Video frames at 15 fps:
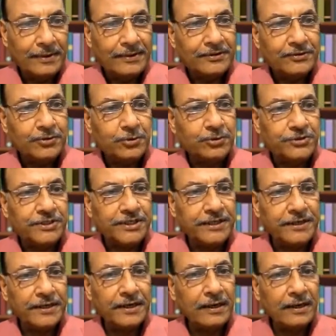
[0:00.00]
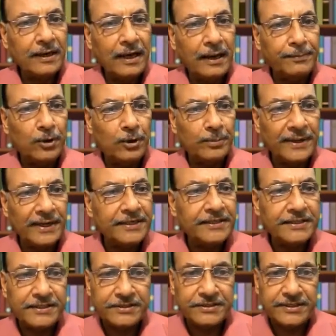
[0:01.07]
So general
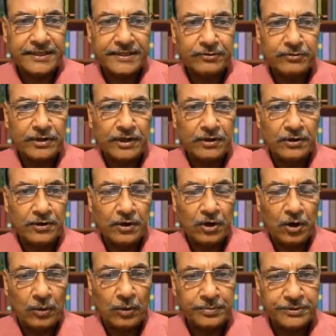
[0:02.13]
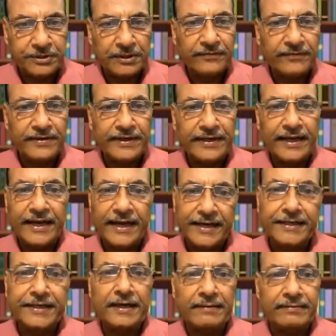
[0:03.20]
abnormalities that you can observe in
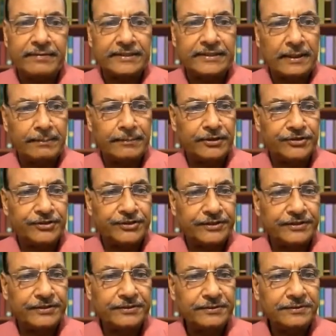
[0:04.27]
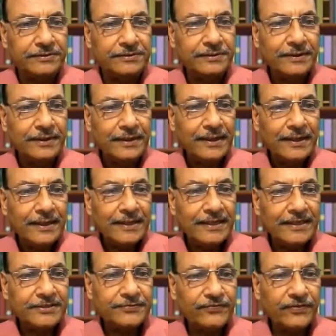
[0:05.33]
any nerve examination
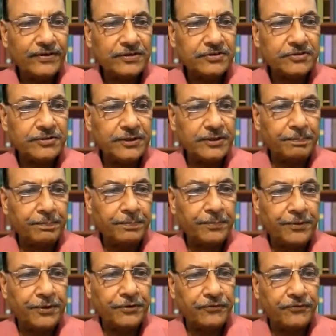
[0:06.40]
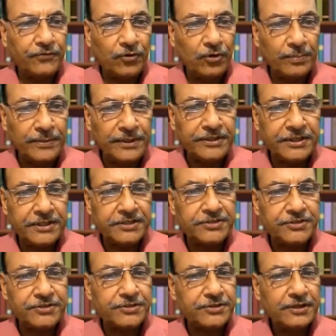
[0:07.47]
is first the
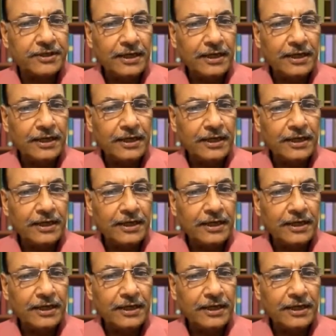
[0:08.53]
deformities